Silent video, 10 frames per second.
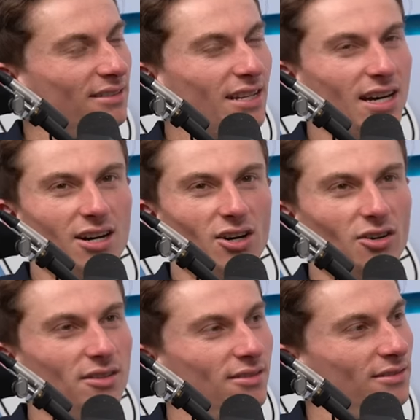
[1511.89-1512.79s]

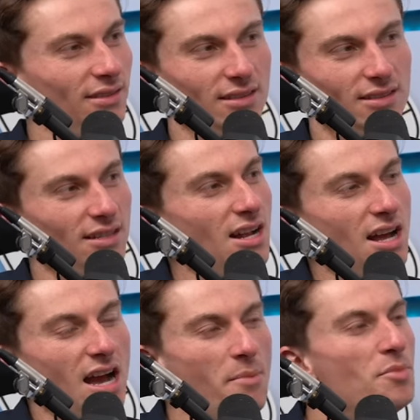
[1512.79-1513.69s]
No. Yeah, you're
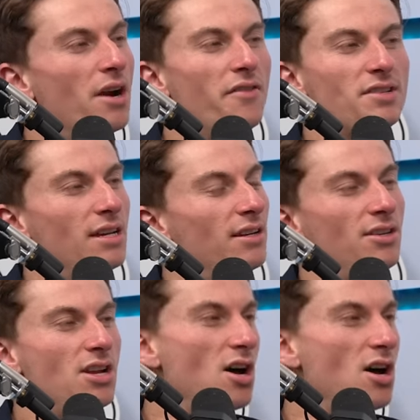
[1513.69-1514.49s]
establishing dominance.